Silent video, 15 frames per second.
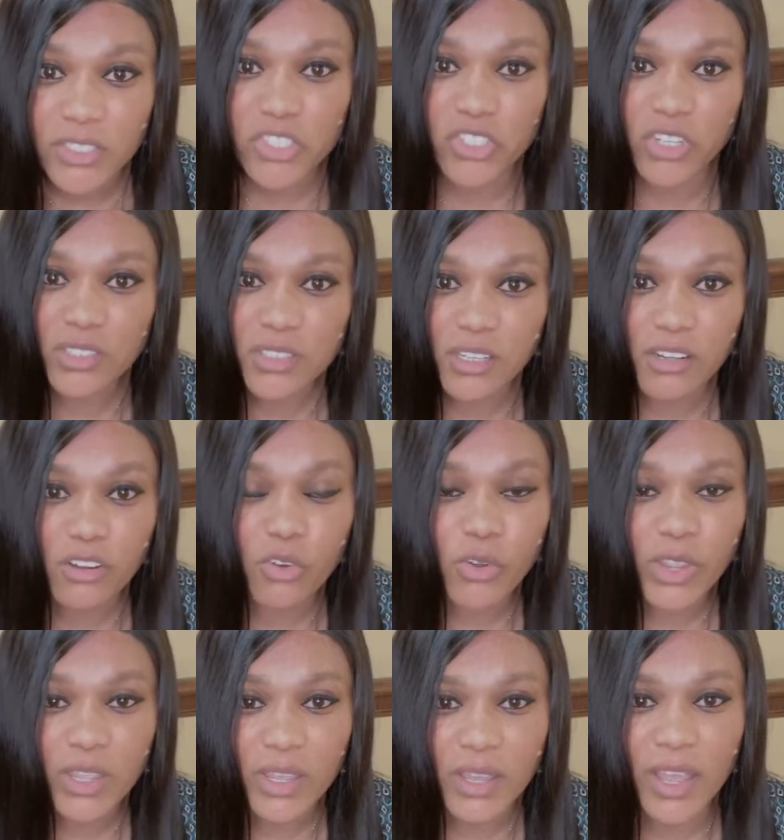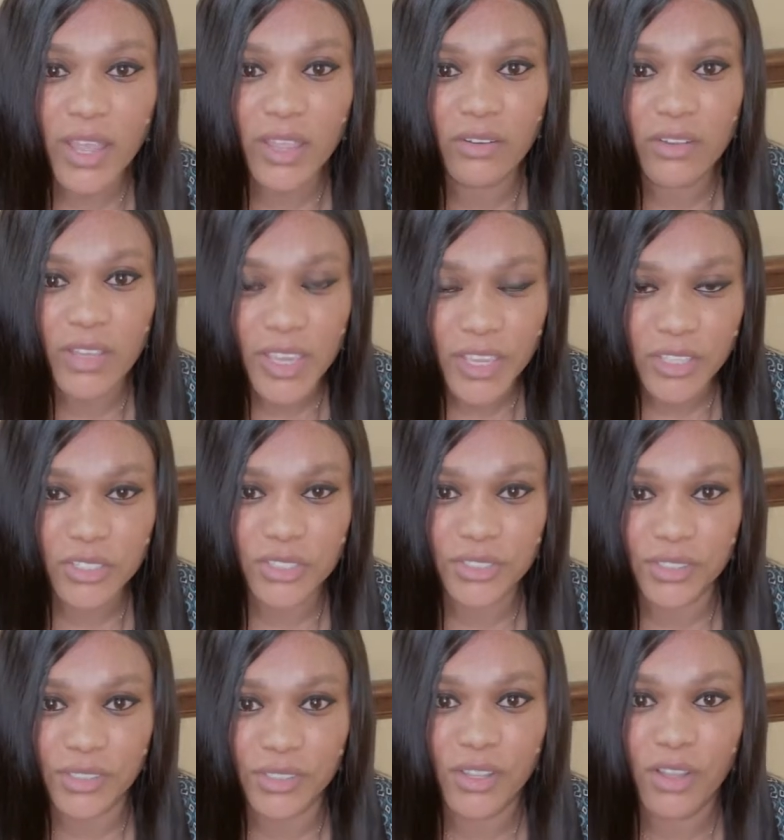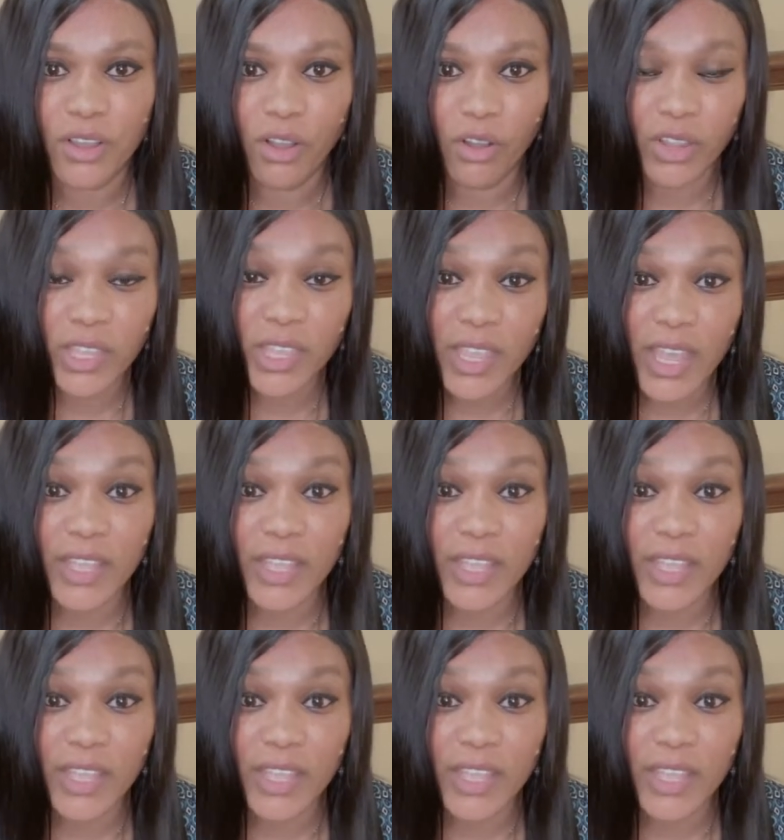Just a quick education, okay?